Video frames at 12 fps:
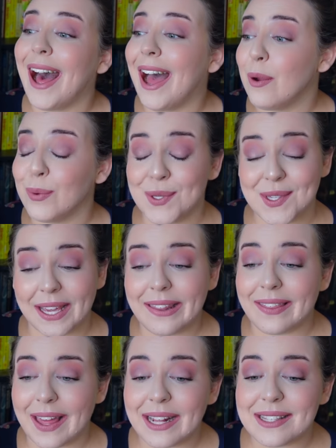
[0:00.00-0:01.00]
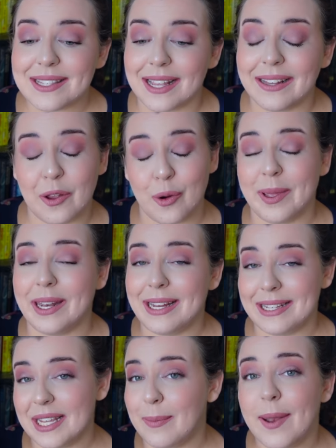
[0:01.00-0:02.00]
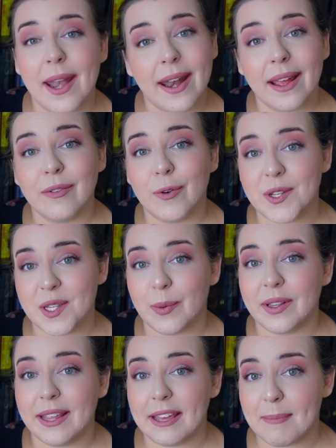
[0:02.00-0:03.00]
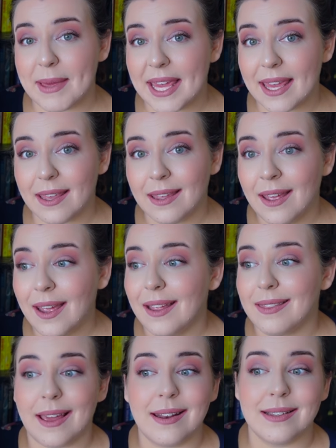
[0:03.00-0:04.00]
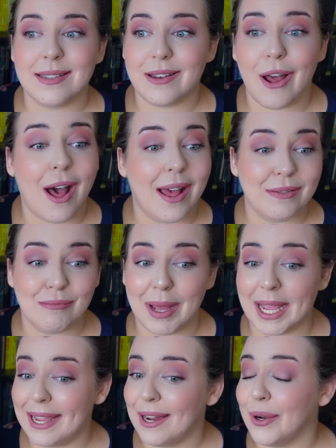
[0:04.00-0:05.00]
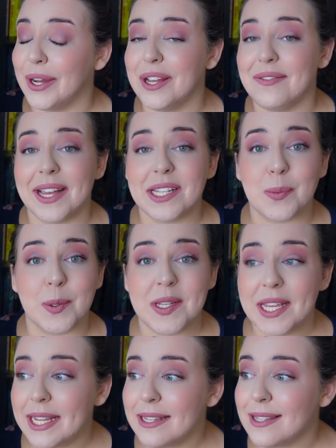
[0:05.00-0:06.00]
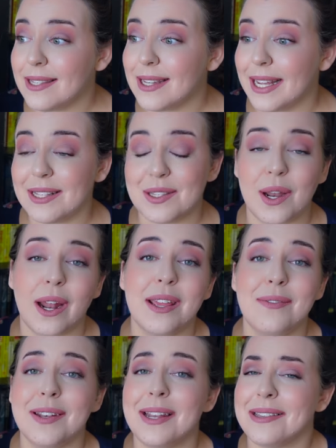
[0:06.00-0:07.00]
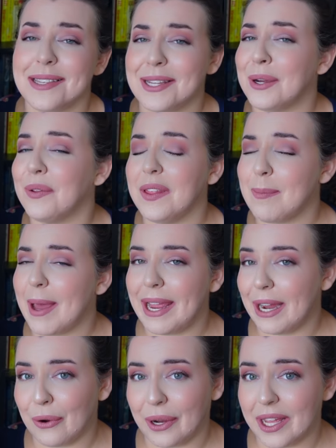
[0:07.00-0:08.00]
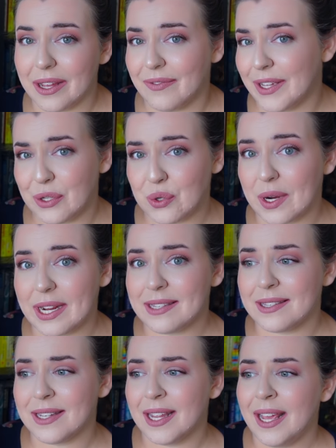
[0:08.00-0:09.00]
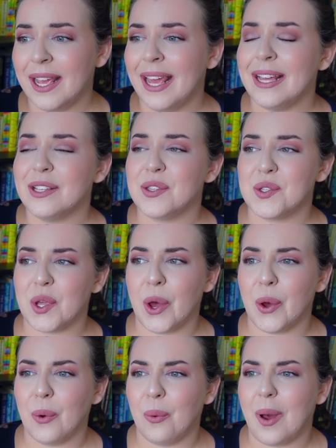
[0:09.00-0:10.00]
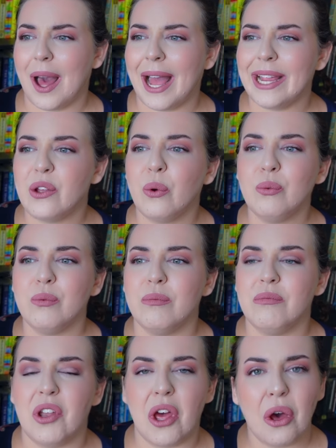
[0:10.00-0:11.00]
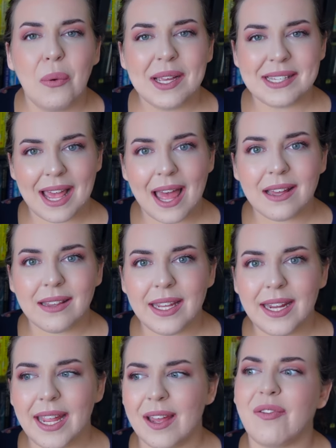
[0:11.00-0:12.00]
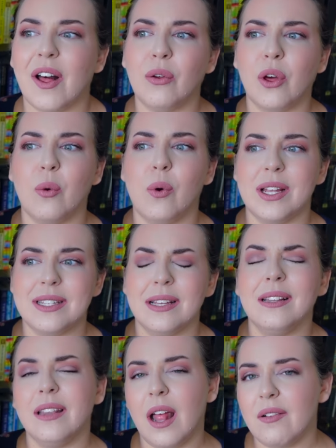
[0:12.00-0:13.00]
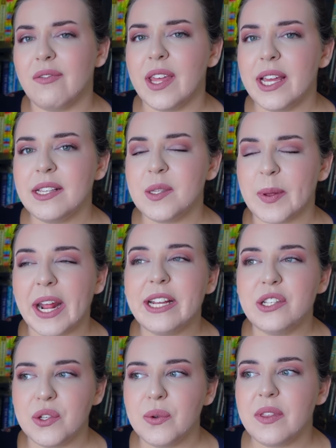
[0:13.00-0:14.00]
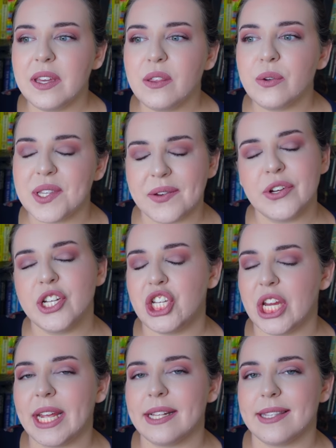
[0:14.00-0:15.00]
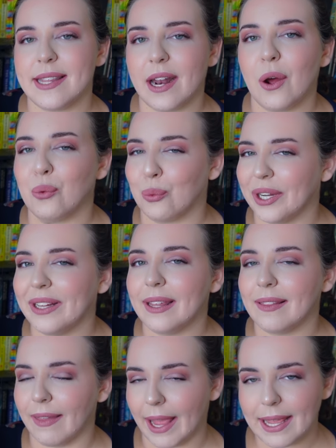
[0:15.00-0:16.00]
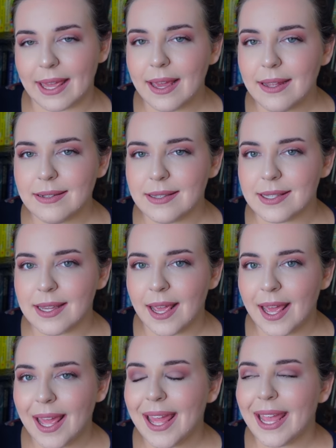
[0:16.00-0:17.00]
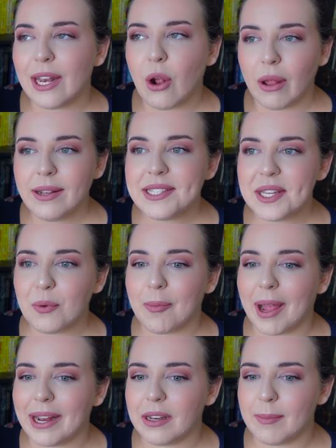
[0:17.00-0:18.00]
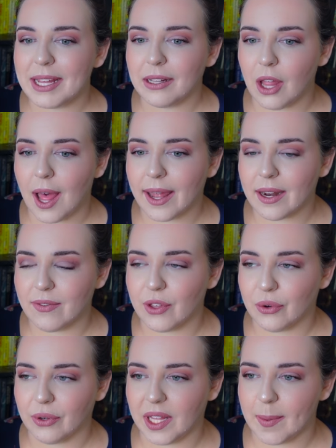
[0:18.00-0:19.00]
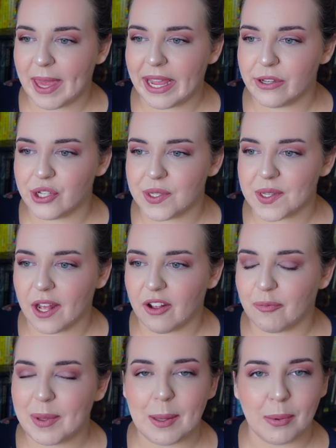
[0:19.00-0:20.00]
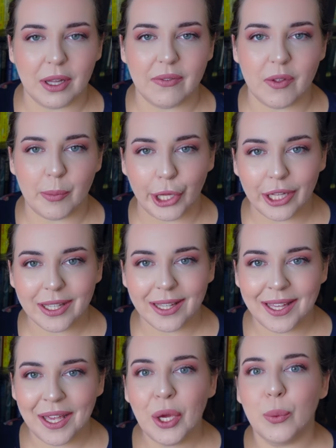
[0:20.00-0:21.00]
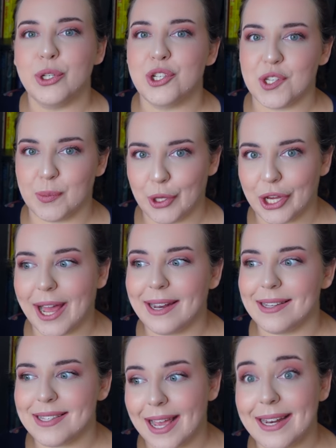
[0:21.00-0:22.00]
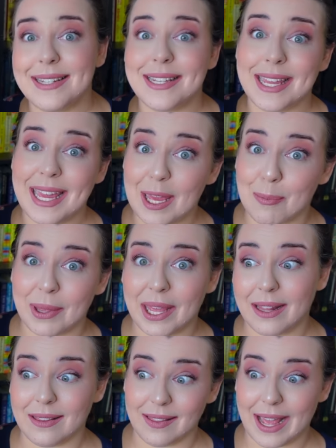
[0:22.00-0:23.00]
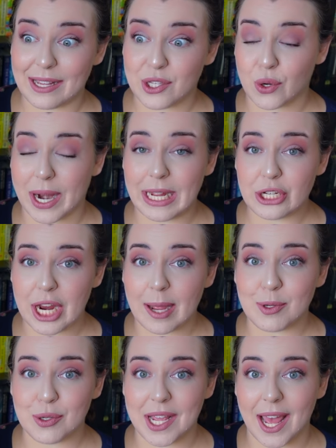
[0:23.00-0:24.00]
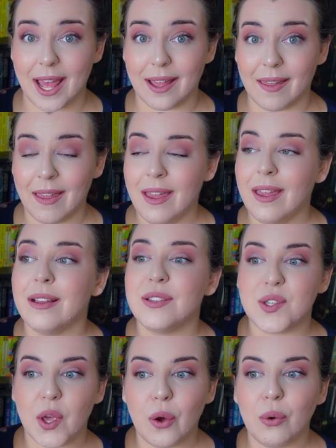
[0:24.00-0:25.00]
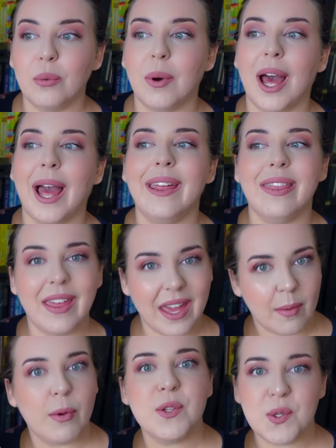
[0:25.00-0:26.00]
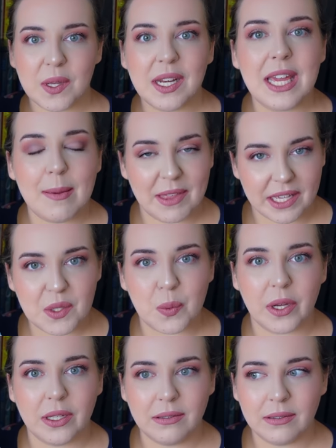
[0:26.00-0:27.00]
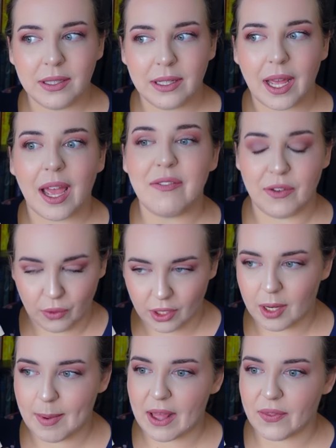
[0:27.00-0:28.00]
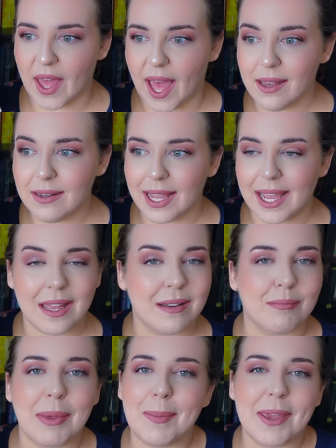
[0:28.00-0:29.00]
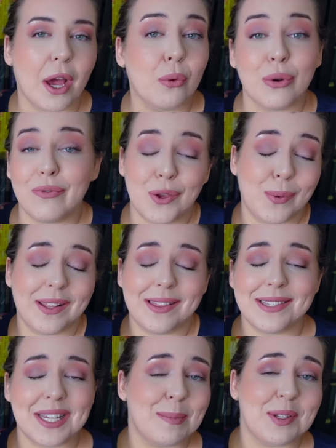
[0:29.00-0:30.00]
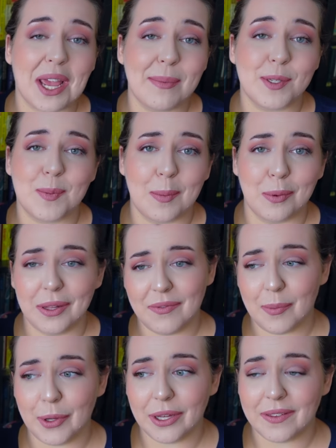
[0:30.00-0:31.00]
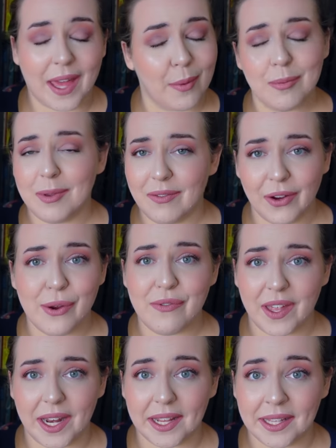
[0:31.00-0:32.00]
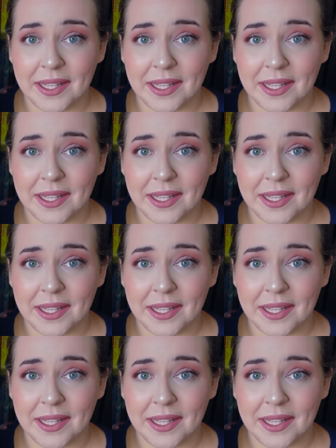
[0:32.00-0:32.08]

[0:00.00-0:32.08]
I will say that that's a little bit intimidating for someone like me. That is not my area of expertise. It's not even necessarily my area of interest. So I don't know exactly if I'll go on to love this, but I do think there's every chance that I'll really like it. It honestly reminded me a lot of the early pages of People of the Book, which is a book I decided to keep in the last try a chapter tag. So I think I'm also going to keep this one. I feel good about that, and maybe I'll review it at the same time as people of the book. That would be very fitting.